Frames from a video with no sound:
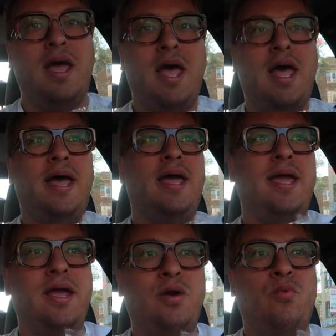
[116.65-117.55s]

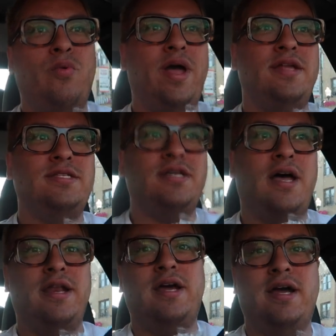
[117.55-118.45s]
I went
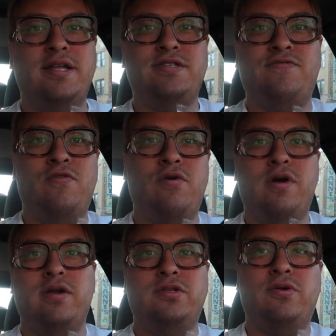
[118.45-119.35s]
on a hunt
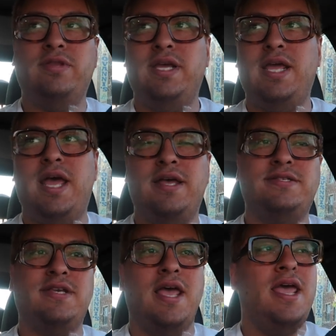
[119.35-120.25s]
for
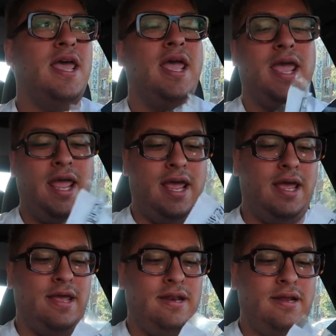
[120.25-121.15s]
tortillas.
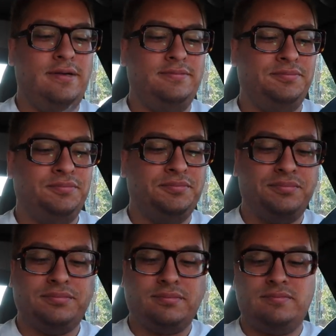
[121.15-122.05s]
And
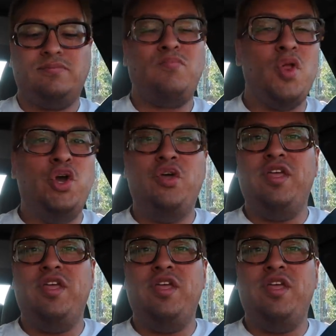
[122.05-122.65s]
good